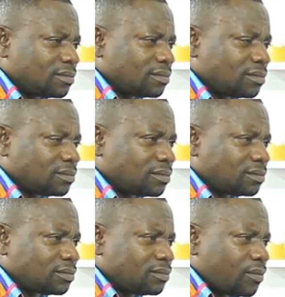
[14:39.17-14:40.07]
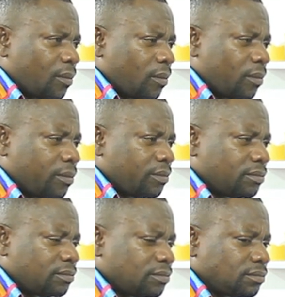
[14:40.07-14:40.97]

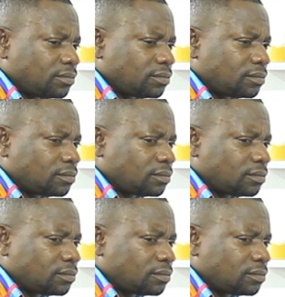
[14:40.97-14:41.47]
(silent)